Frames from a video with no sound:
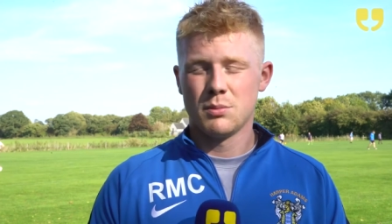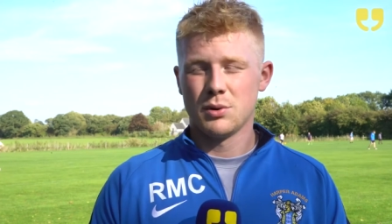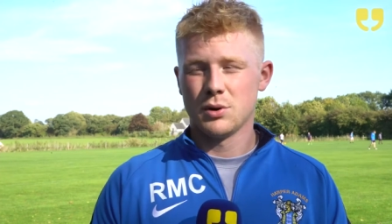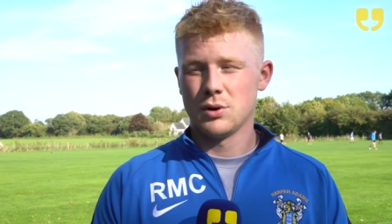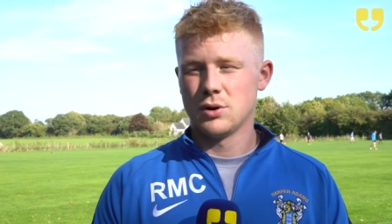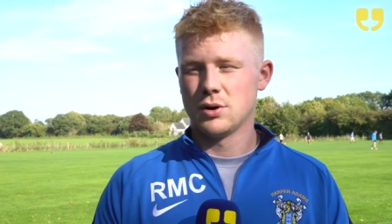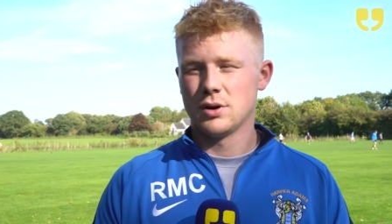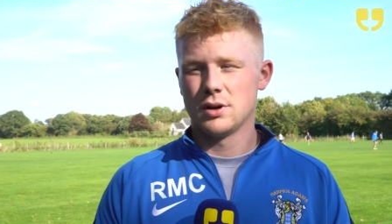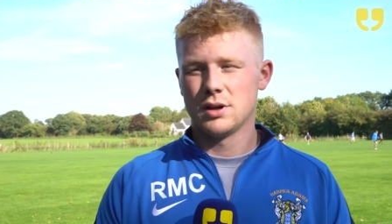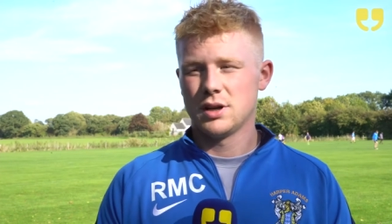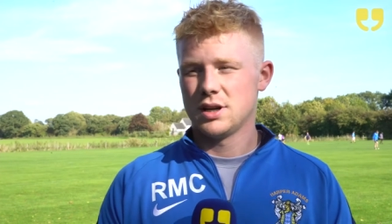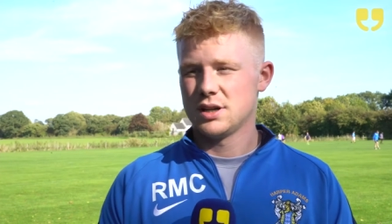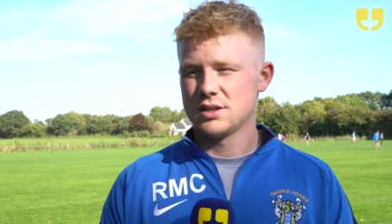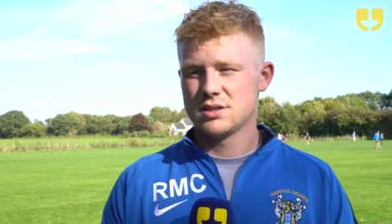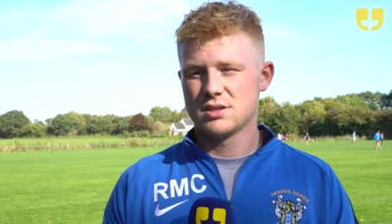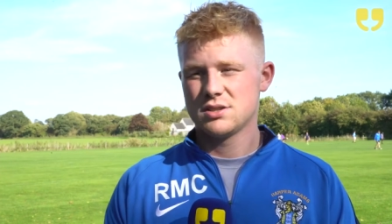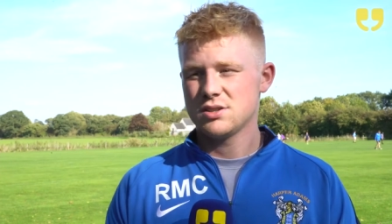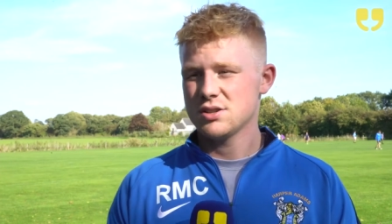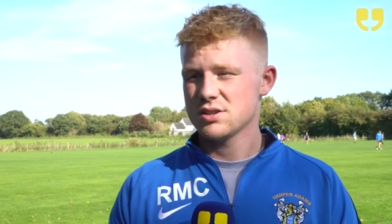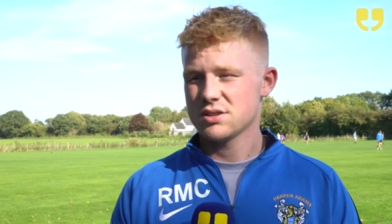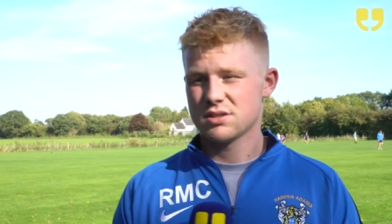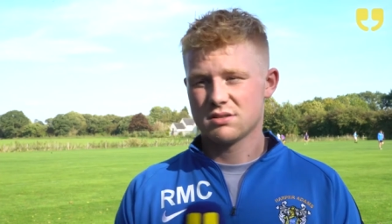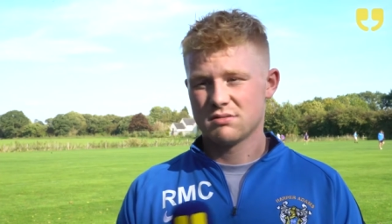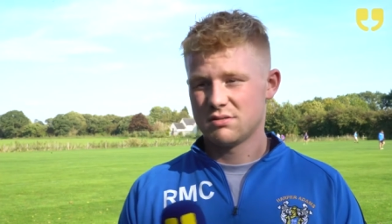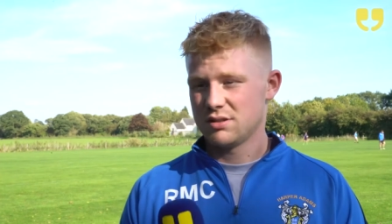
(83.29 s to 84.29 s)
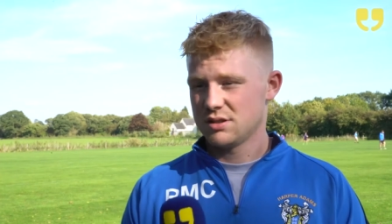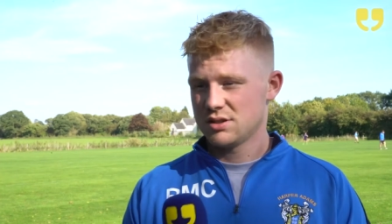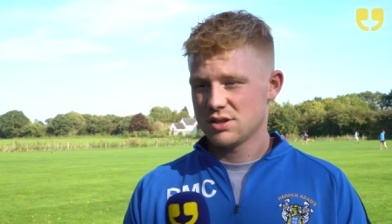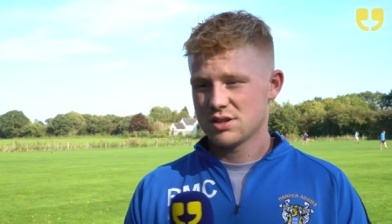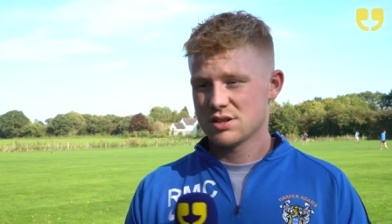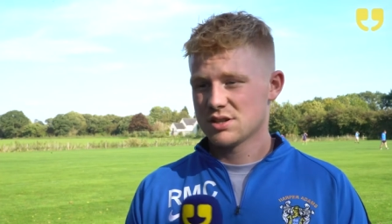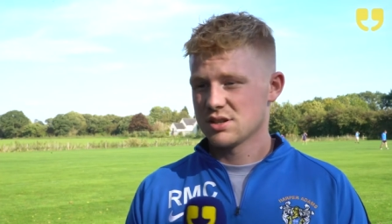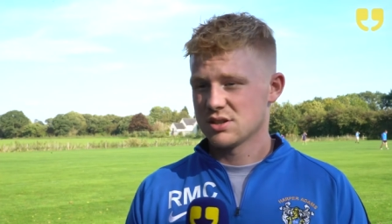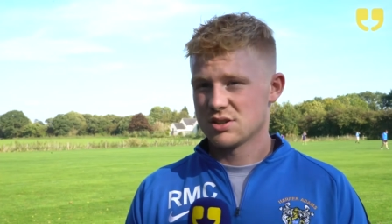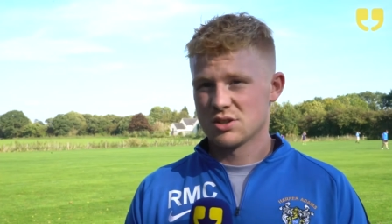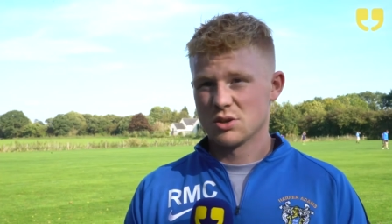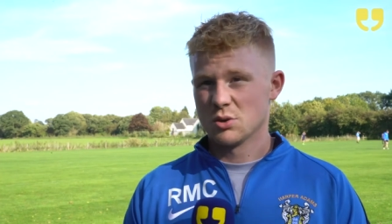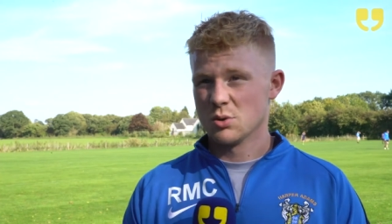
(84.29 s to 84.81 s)
but it's just
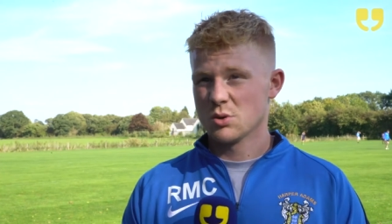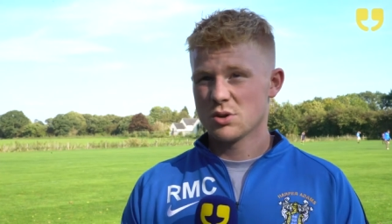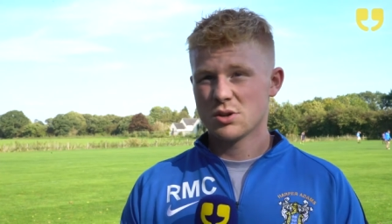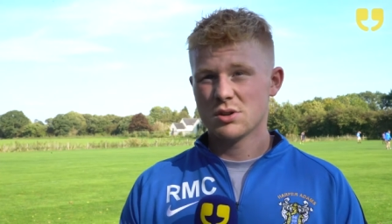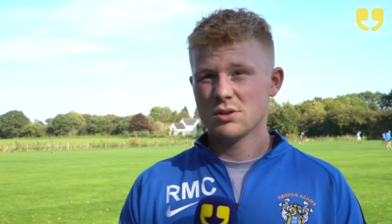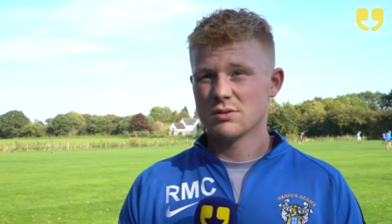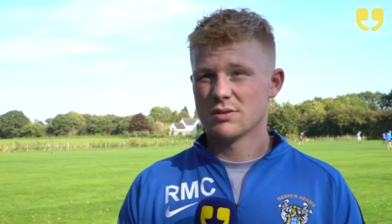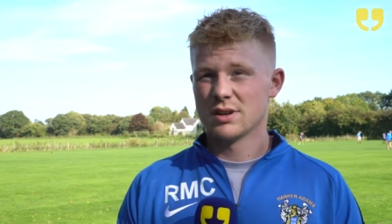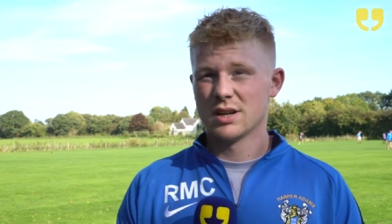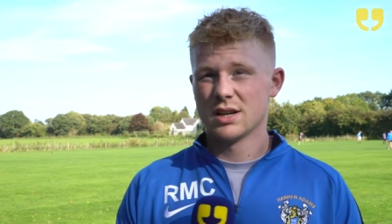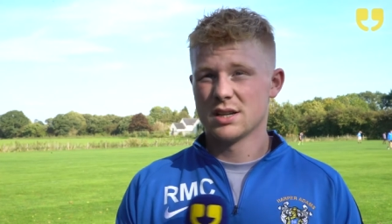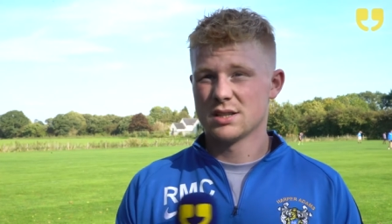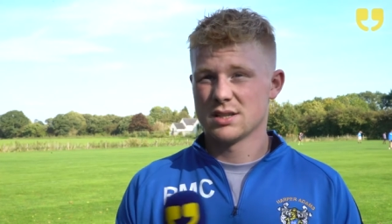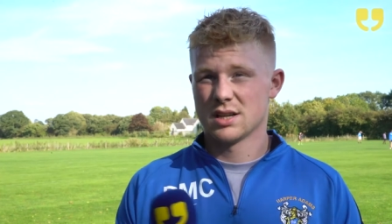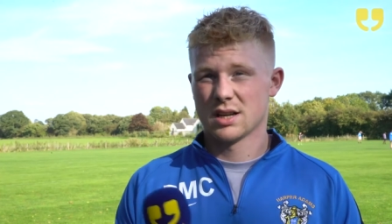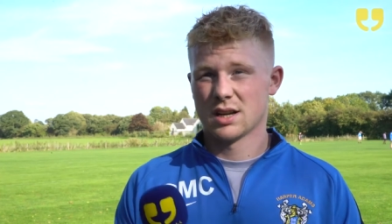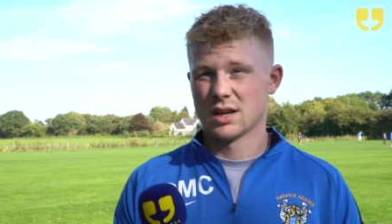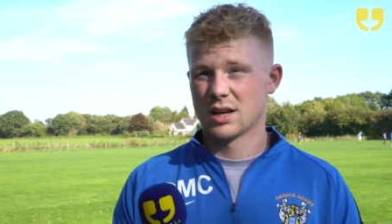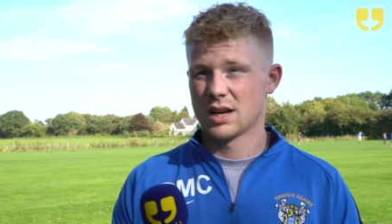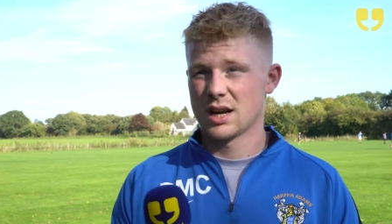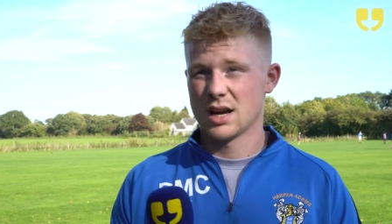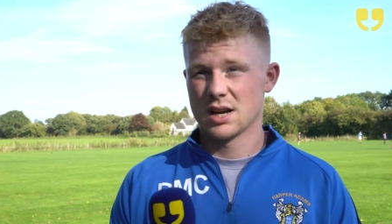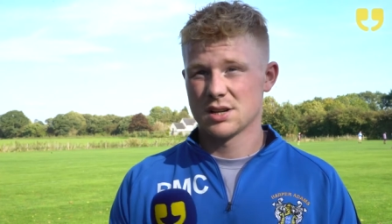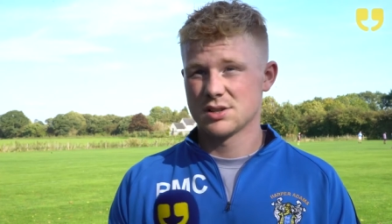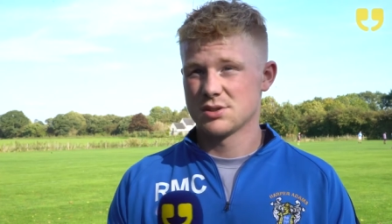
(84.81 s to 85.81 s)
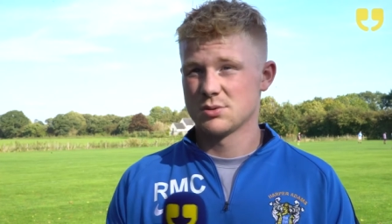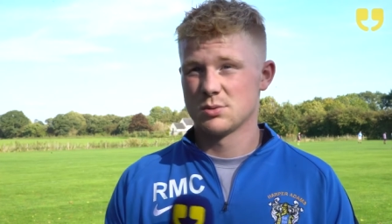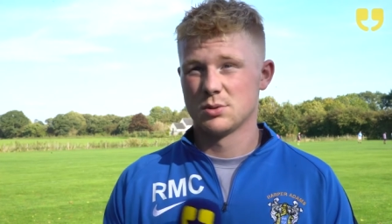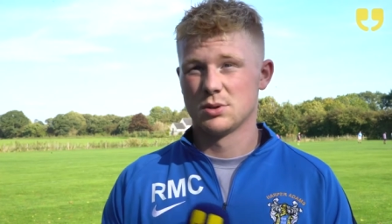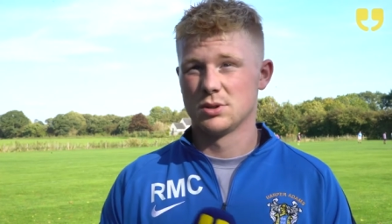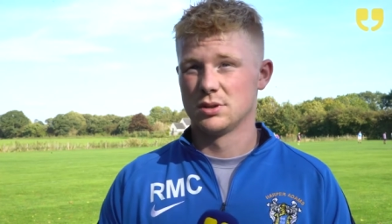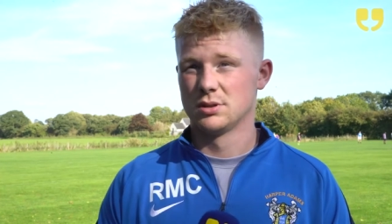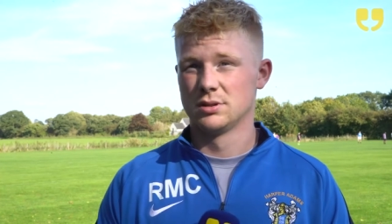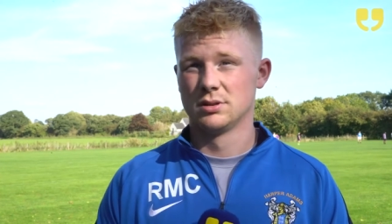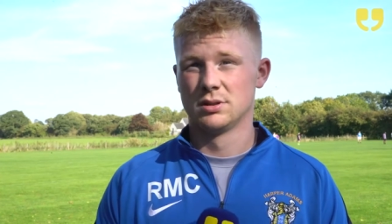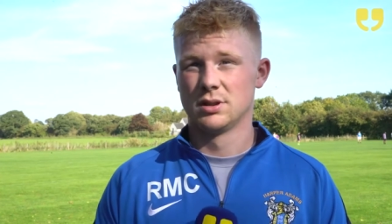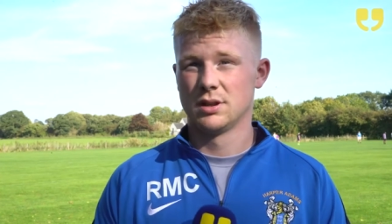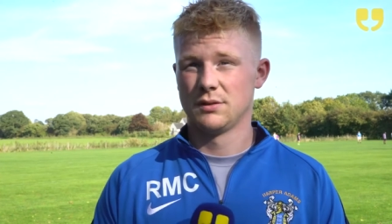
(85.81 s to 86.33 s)
just a social really. It's like a
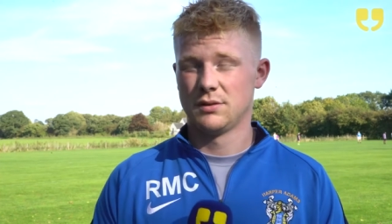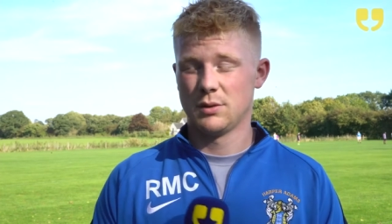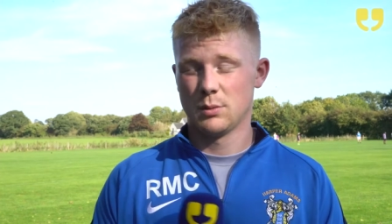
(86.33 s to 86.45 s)
casual.